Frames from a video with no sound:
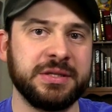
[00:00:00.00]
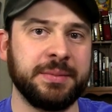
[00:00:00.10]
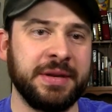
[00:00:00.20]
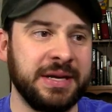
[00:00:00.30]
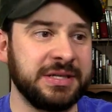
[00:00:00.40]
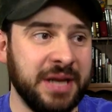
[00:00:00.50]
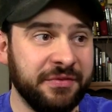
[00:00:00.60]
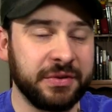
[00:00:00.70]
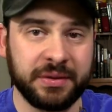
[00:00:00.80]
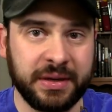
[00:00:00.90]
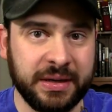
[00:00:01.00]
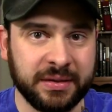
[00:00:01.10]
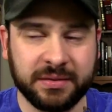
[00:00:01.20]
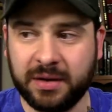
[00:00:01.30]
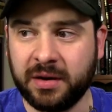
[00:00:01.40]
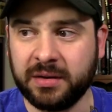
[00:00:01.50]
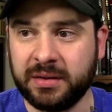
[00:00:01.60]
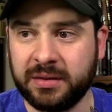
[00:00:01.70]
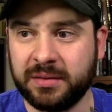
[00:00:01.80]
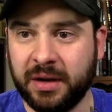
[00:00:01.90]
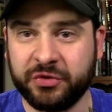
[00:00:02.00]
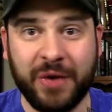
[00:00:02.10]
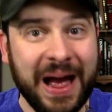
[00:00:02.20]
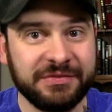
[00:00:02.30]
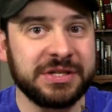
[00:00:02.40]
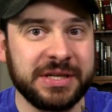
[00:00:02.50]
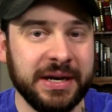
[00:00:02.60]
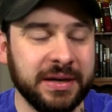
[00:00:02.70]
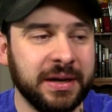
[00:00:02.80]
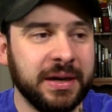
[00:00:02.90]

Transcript: I mean, that's definitely a, a travesty.